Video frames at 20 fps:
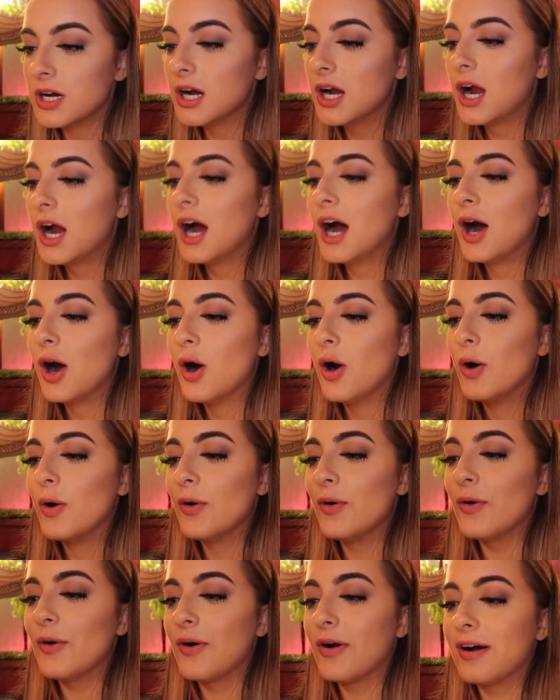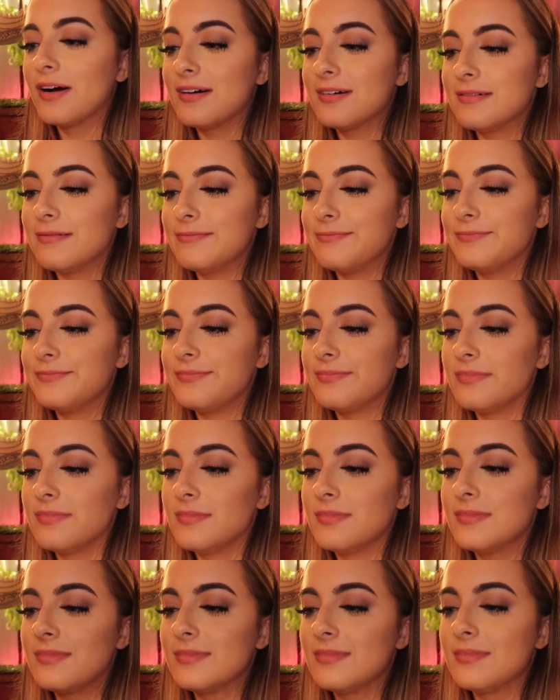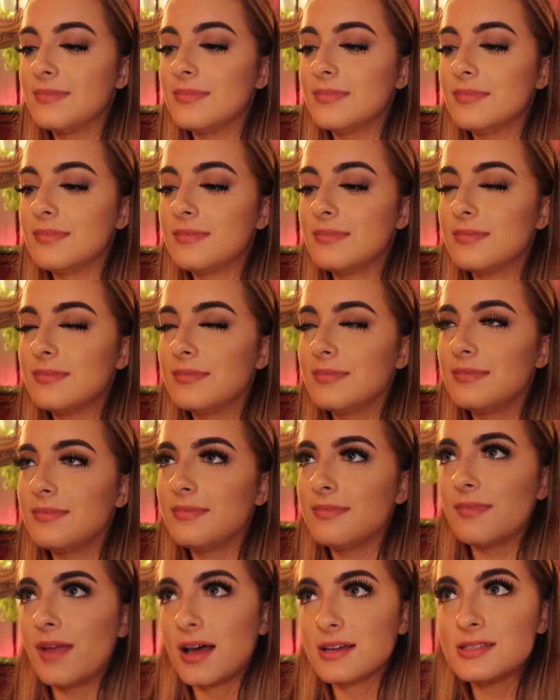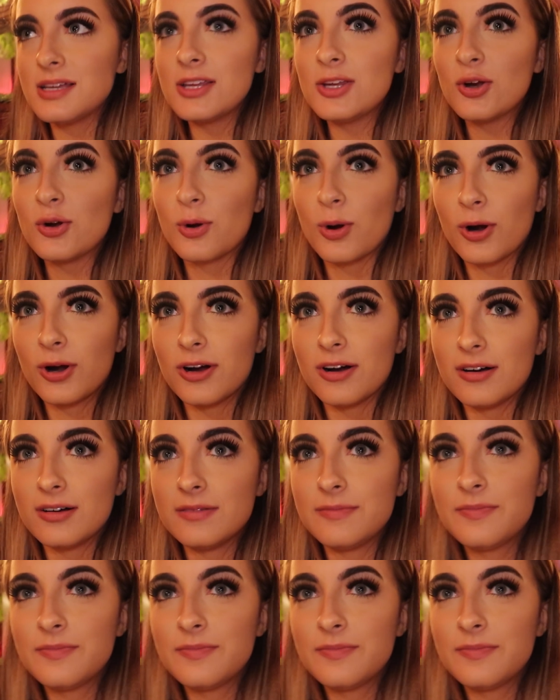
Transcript: What do you mean your girls? I said your girl.